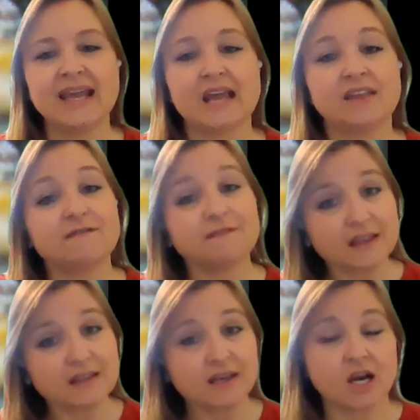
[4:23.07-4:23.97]
Now, the
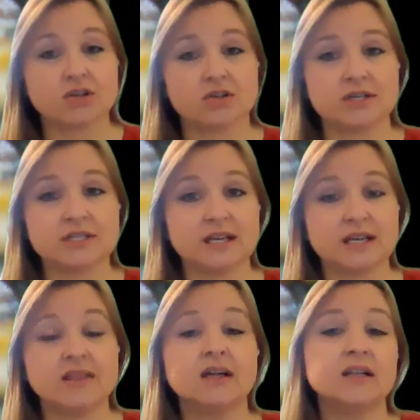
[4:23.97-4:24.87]
fifth
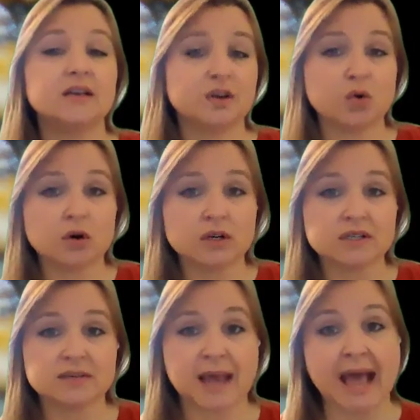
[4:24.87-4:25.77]
characteristic that a living
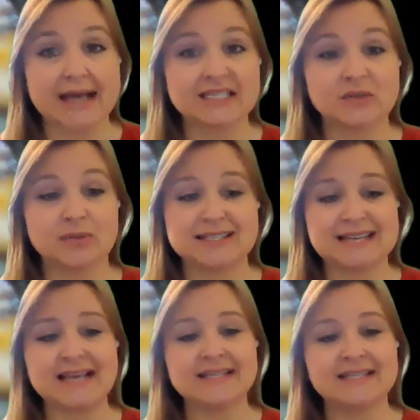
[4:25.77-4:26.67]
organism has to
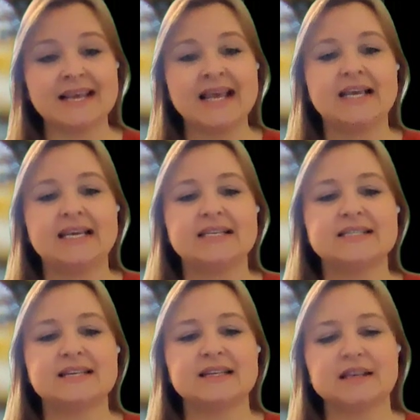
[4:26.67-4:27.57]
possess
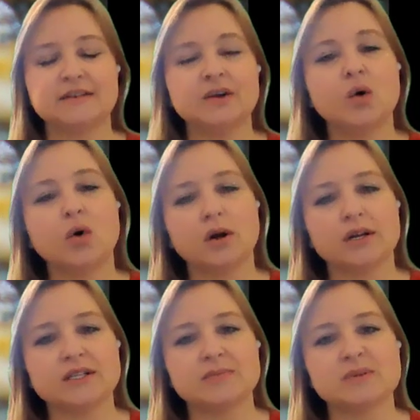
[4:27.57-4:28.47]
is that living
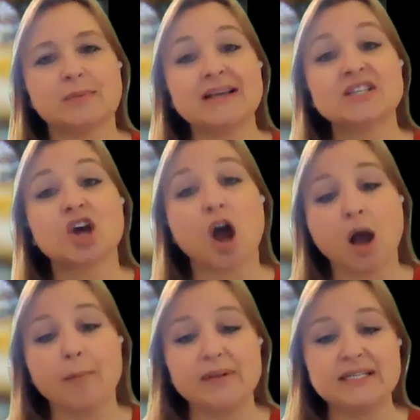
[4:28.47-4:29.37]
organisms must
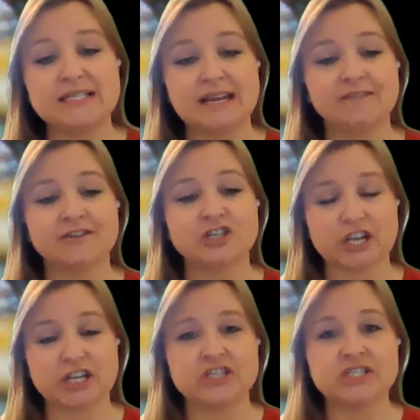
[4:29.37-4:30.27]
compensate for
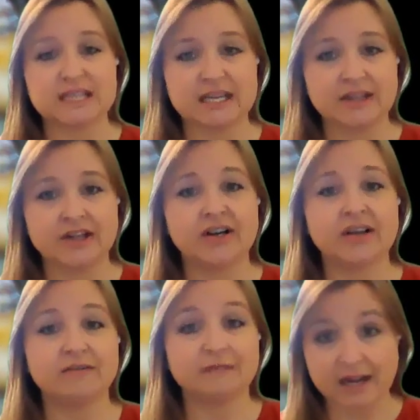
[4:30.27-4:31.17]
changes in their
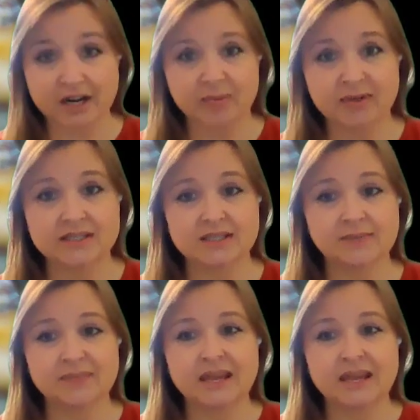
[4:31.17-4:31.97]
environment.